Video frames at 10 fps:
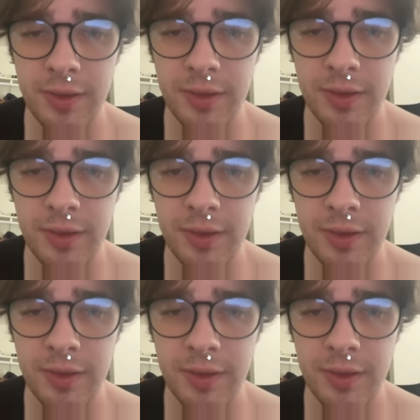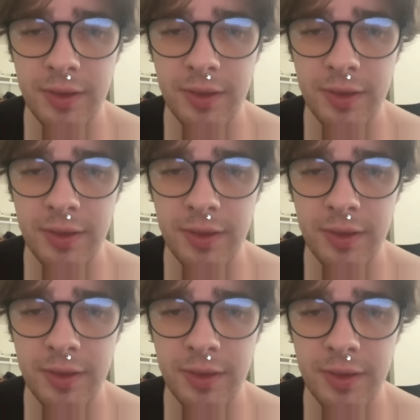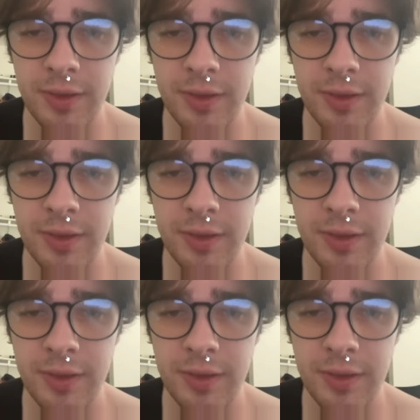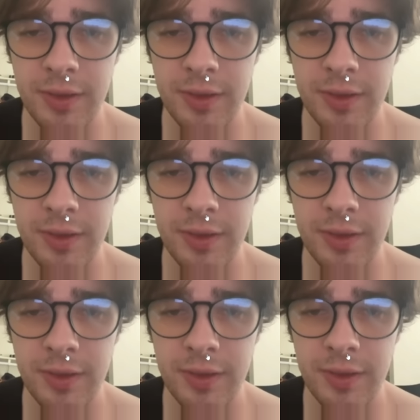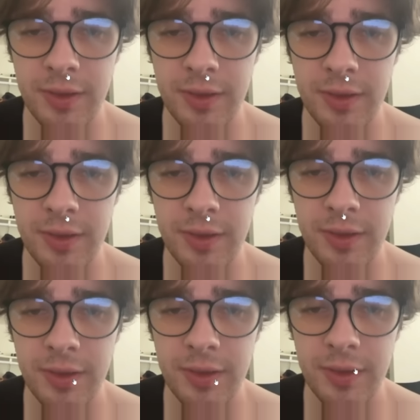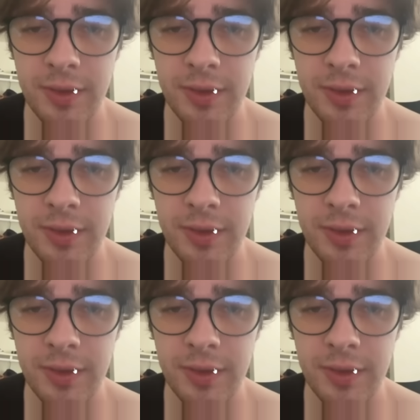(not speaking)